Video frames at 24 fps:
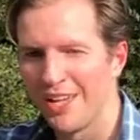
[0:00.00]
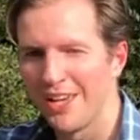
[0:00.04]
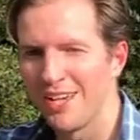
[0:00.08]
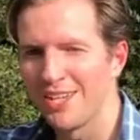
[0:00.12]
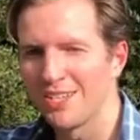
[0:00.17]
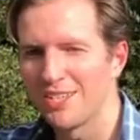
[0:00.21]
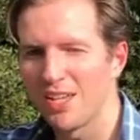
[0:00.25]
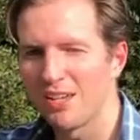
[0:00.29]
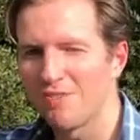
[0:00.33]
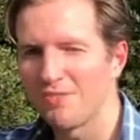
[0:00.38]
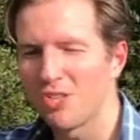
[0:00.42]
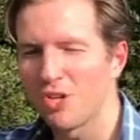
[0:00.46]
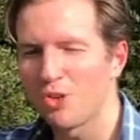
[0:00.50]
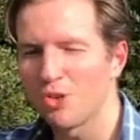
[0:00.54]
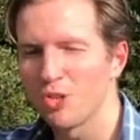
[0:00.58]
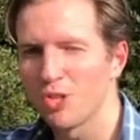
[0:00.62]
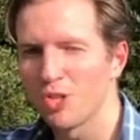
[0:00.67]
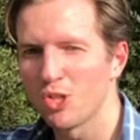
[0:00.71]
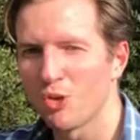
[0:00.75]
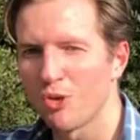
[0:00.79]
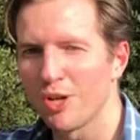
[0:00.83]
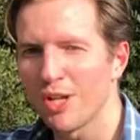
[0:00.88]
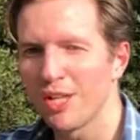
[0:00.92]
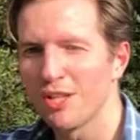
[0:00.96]
instead of
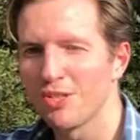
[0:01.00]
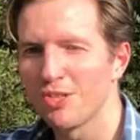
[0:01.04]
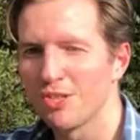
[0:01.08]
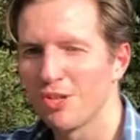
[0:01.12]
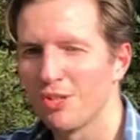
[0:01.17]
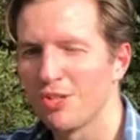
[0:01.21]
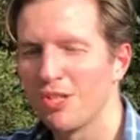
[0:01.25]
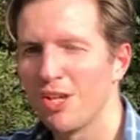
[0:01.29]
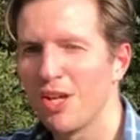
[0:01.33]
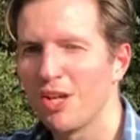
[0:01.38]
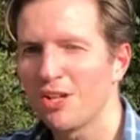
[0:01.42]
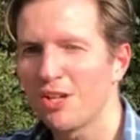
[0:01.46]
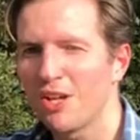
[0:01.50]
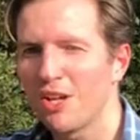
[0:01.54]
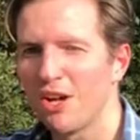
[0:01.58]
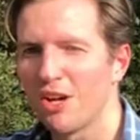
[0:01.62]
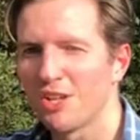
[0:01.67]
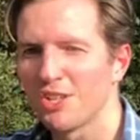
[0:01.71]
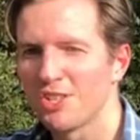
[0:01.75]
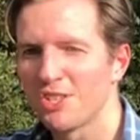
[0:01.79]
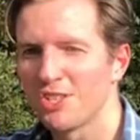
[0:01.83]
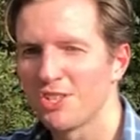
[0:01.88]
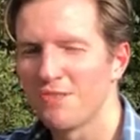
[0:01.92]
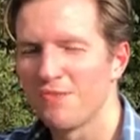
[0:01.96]
storing it in Inso Turn
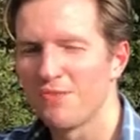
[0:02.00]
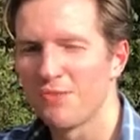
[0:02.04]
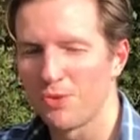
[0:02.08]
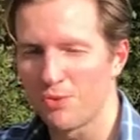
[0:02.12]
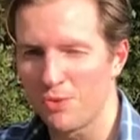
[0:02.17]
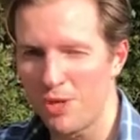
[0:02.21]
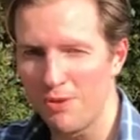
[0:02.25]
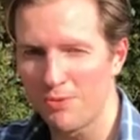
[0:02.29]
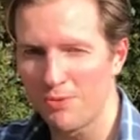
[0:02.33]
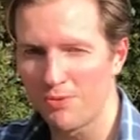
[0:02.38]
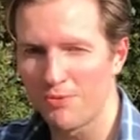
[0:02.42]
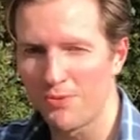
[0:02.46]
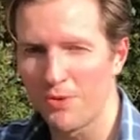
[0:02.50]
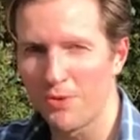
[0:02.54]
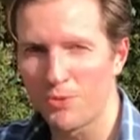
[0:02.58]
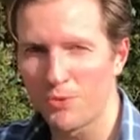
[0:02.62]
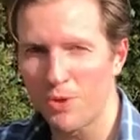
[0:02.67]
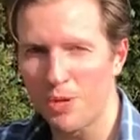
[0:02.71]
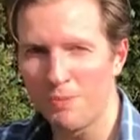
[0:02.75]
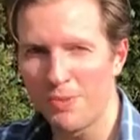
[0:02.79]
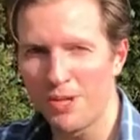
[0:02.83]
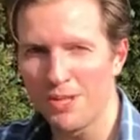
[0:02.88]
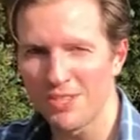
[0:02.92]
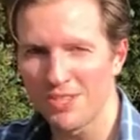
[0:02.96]
casks for
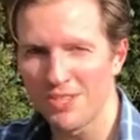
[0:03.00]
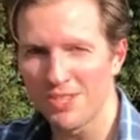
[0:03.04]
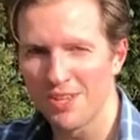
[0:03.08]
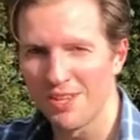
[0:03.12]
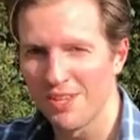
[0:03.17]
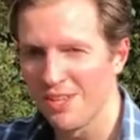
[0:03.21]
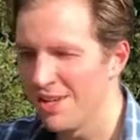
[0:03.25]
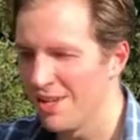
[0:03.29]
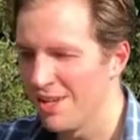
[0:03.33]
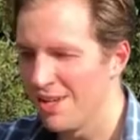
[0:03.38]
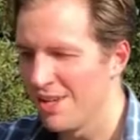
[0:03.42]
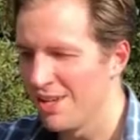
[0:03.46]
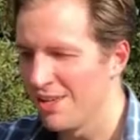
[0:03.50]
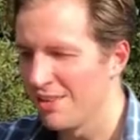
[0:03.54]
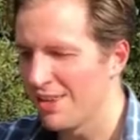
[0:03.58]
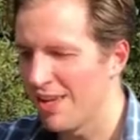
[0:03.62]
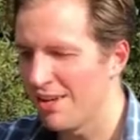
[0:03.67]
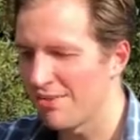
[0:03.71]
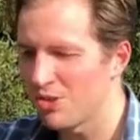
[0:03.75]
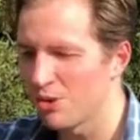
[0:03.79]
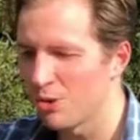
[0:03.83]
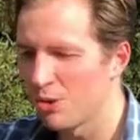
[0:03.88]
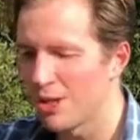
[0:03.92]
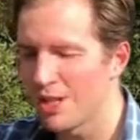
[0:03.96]
three months,
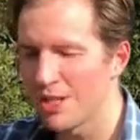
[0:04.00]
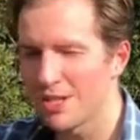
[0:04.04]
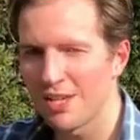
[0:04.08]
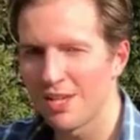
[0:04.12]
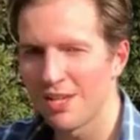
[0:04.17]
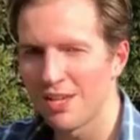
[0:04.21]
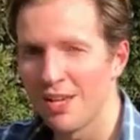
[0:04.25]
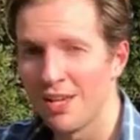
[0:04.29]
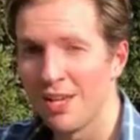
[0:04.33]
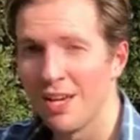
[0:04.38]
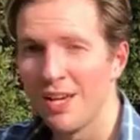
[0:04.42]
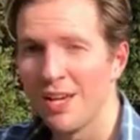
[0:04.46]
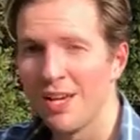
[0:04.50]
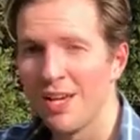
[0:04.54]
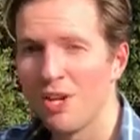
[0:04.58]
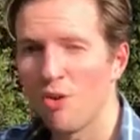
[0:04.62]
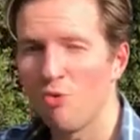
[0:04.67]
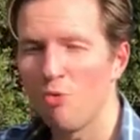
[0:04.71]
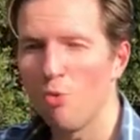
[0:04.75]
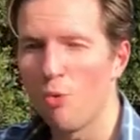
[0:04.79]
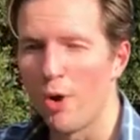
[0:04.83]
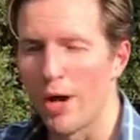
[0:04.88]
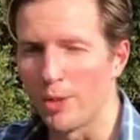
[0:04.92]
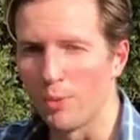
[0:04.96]
they've stored it
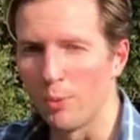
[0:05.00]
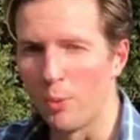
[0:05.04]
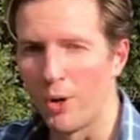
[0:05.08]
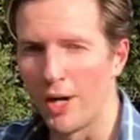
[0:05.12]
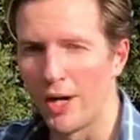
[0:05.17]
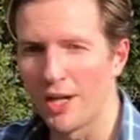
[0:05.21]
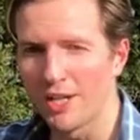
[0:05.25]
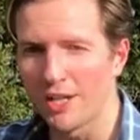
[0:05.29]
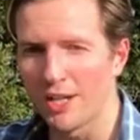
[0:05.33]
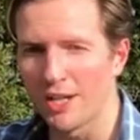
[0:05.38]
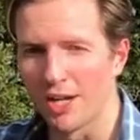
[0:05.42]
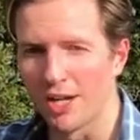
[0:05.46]
in red wine